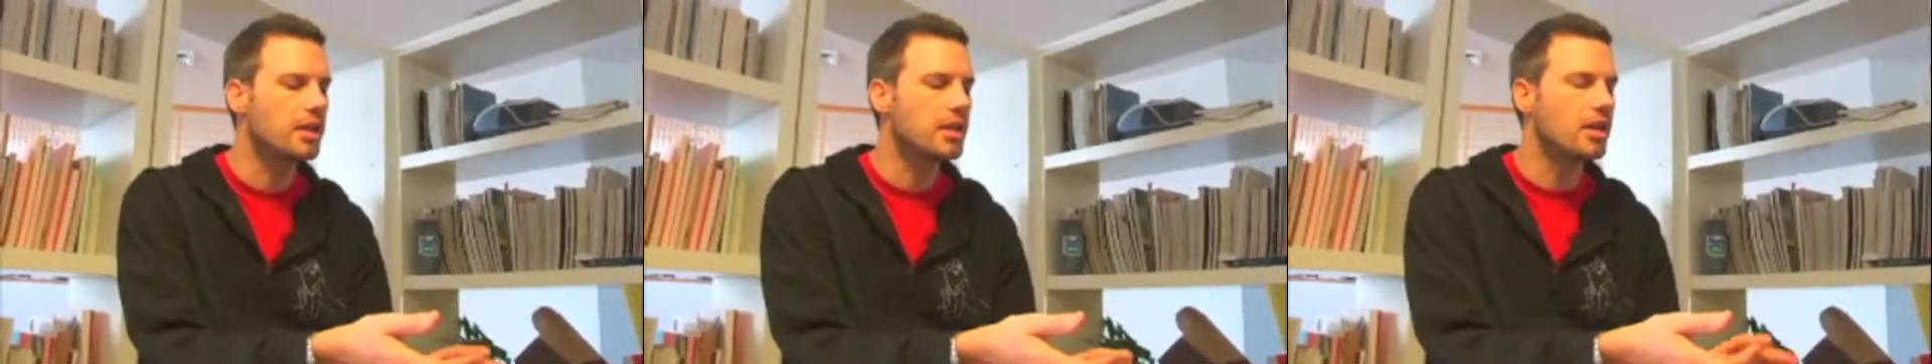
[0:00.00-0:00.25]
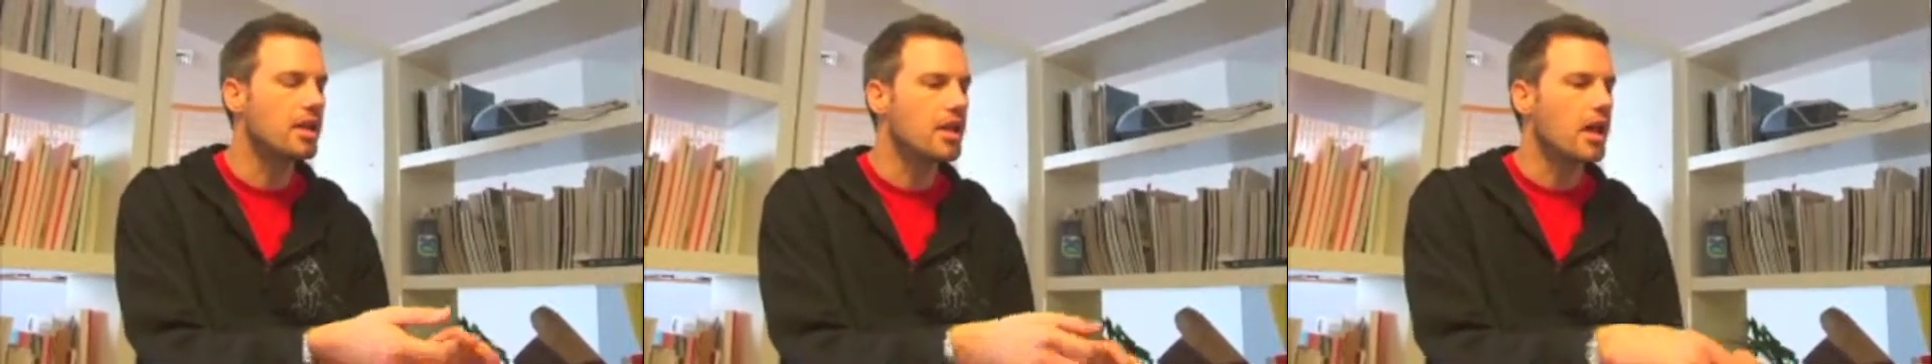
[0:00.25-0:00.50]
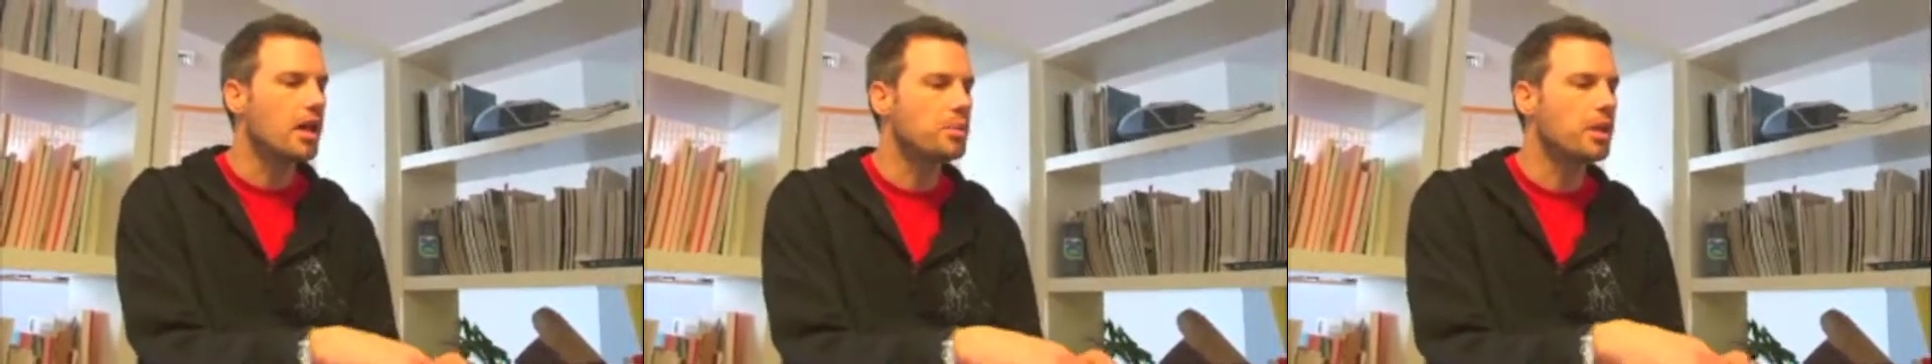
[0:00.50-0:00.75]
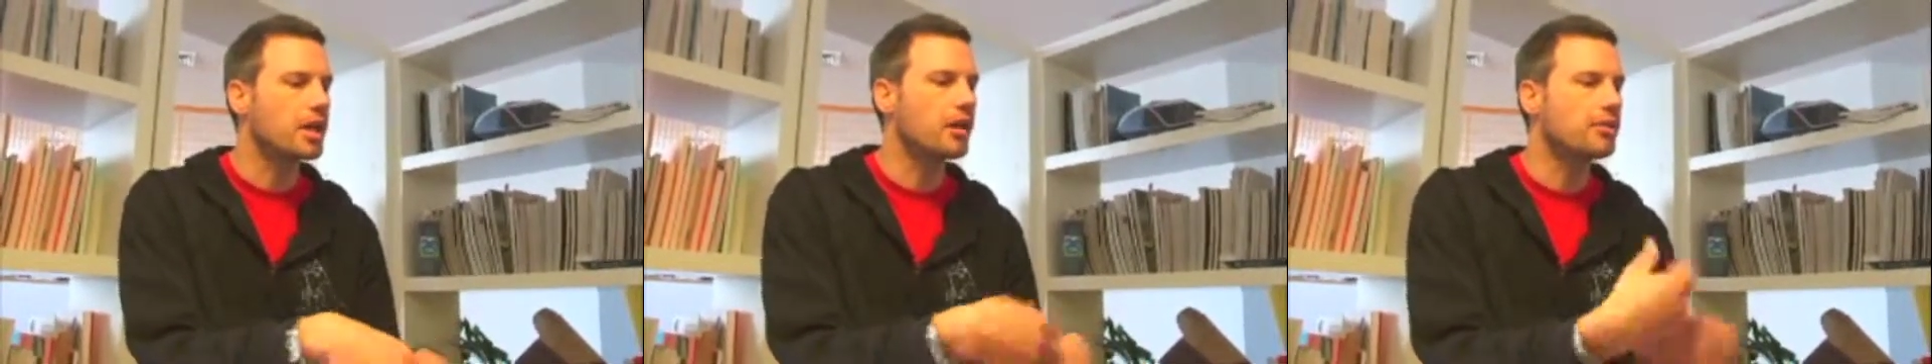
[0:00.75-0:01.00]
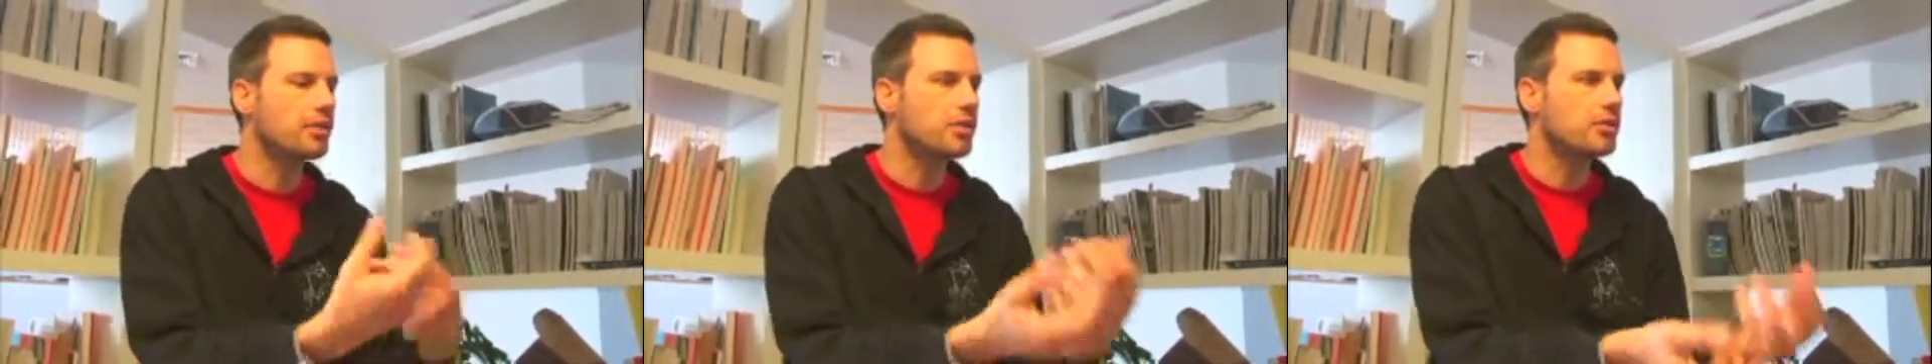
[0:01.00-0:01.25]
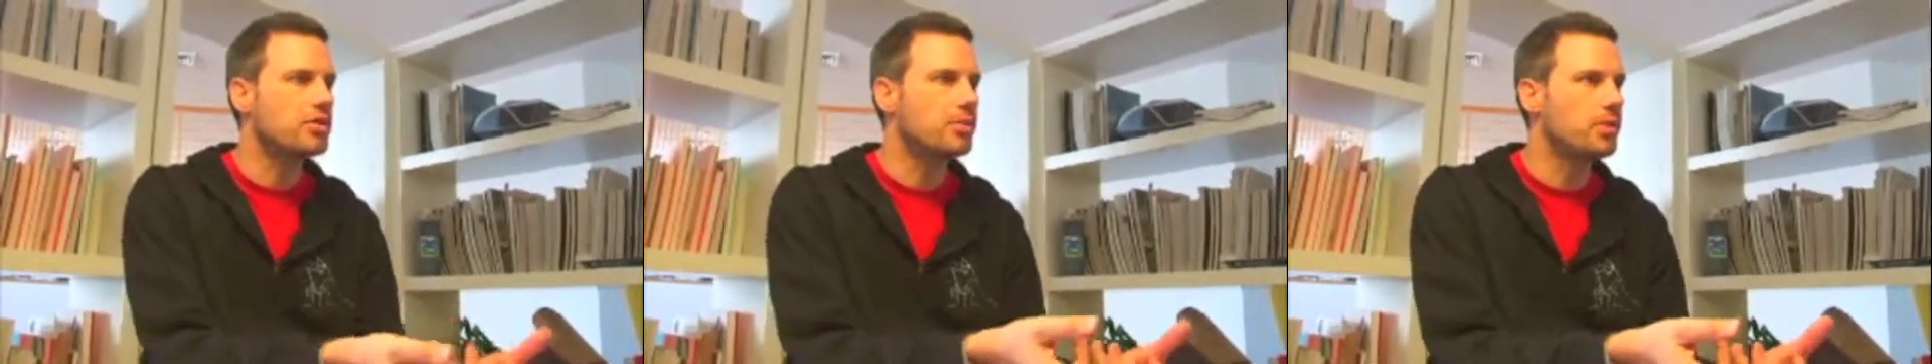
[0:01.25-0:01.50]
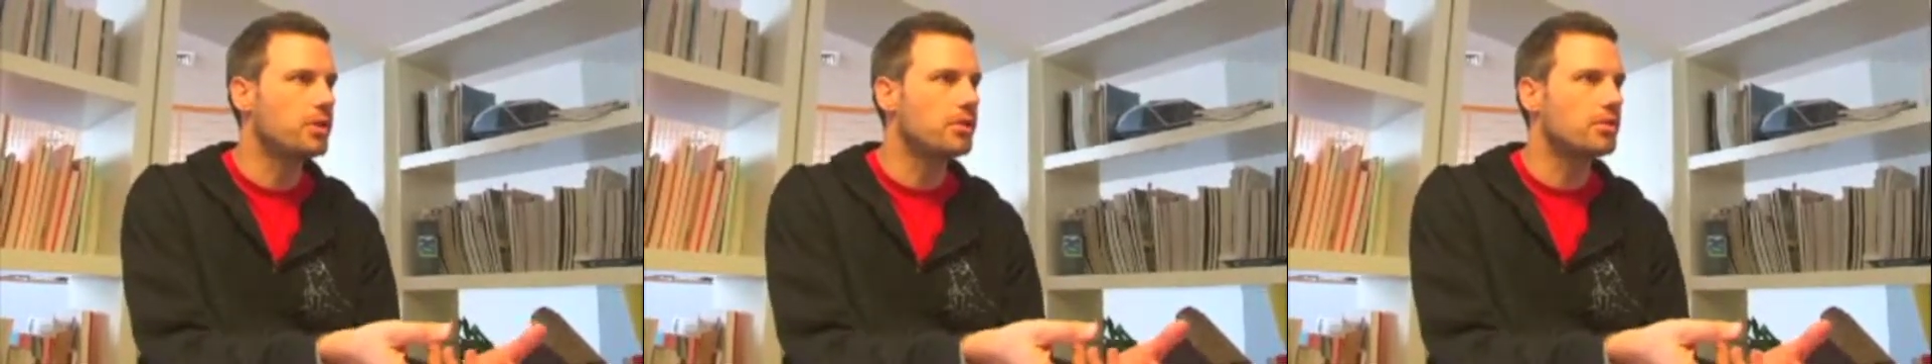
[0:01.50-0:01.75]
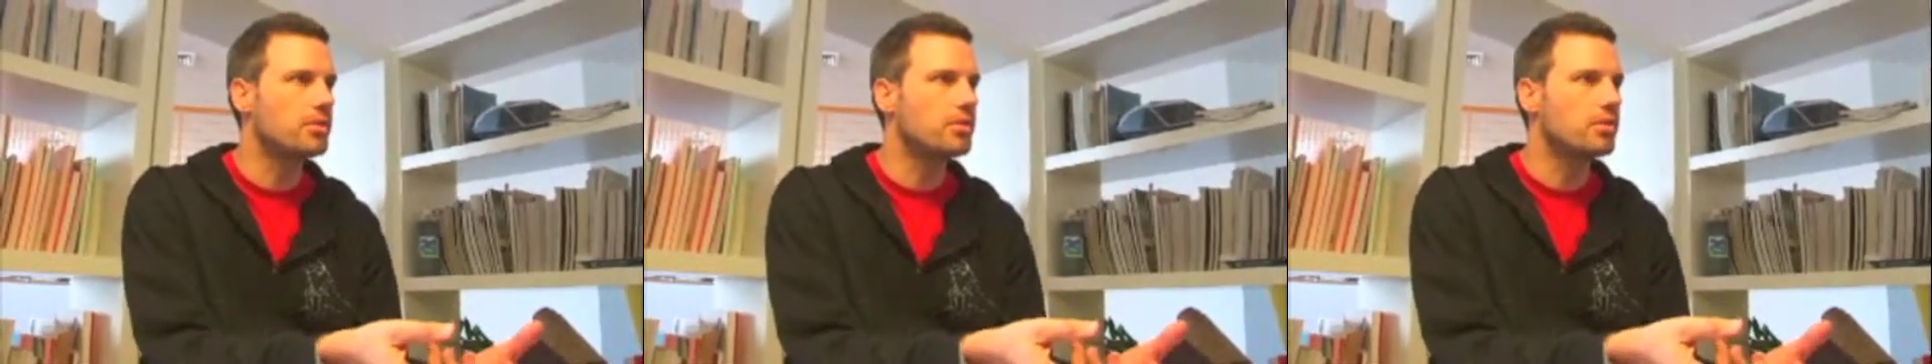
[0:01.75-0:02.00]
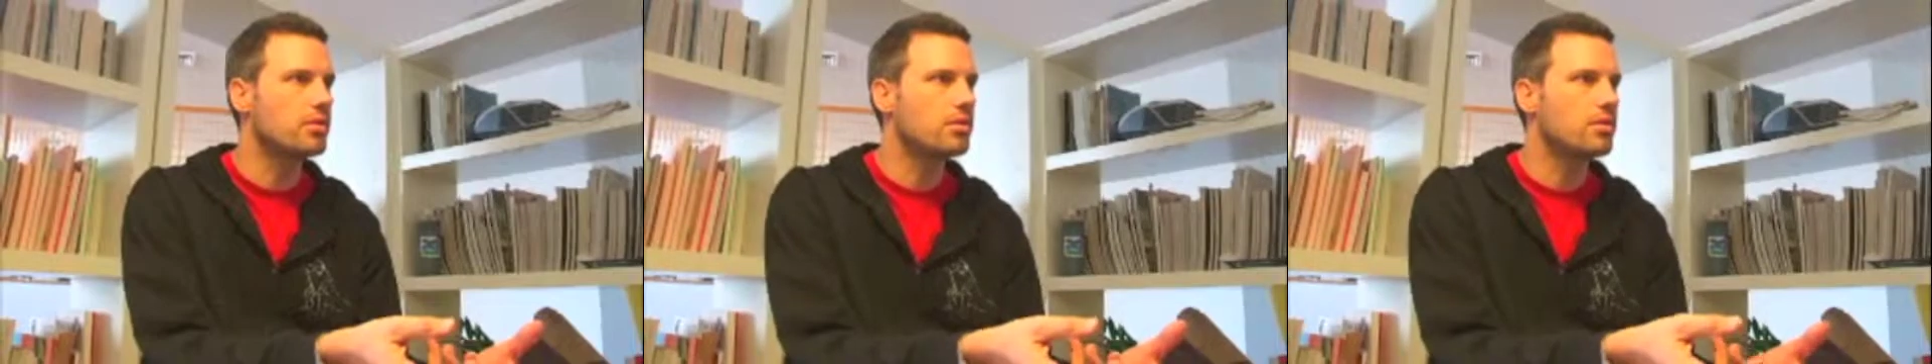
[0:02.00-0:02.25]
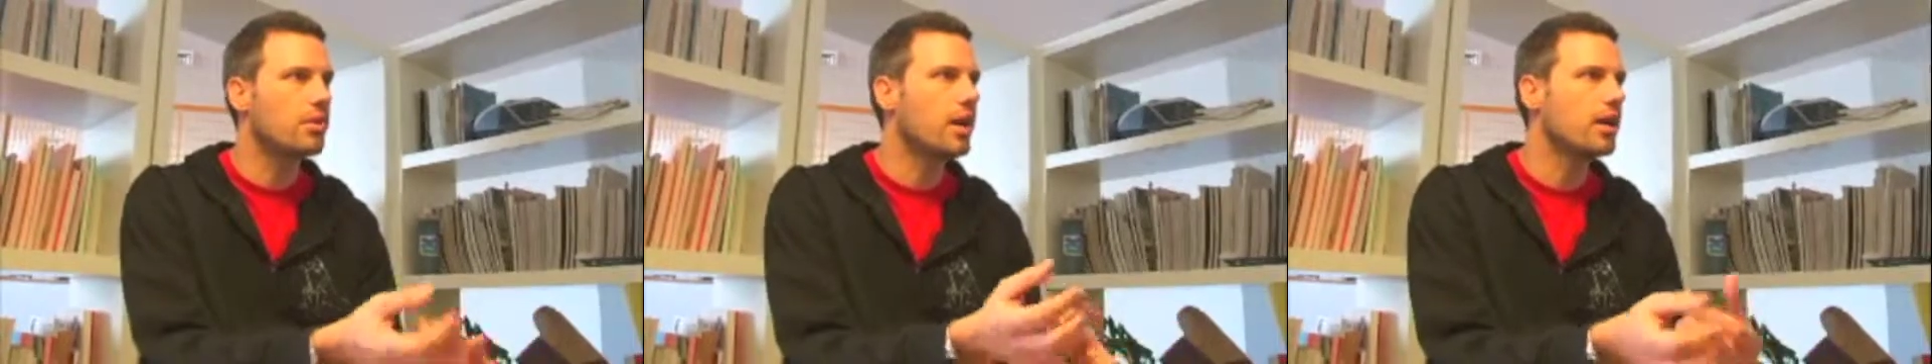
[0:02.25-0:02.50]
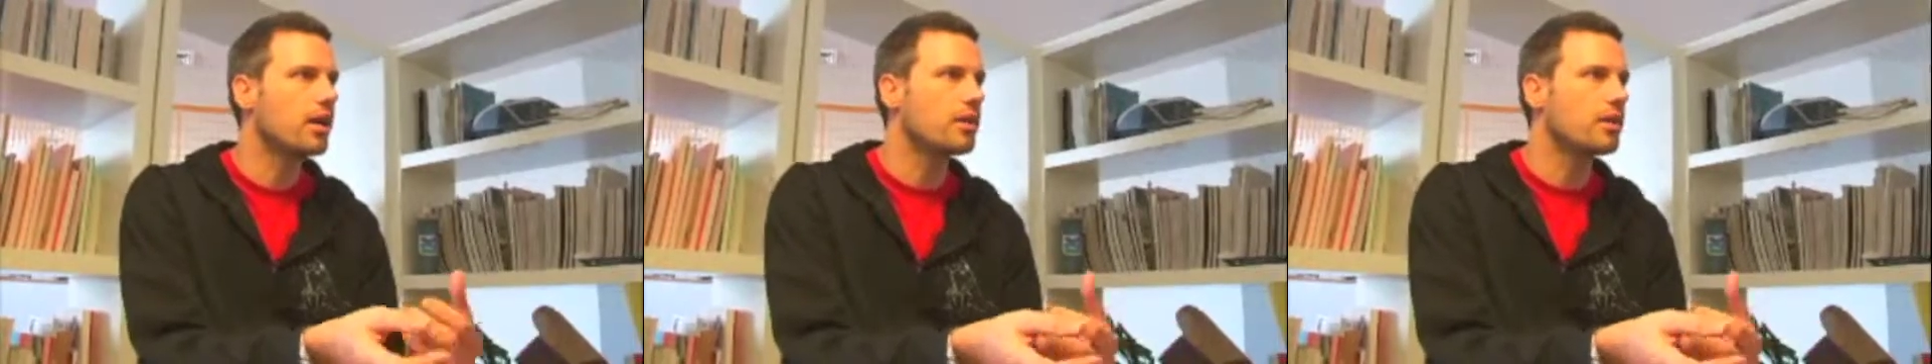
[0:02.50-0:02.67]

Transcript: and being able to contribute the way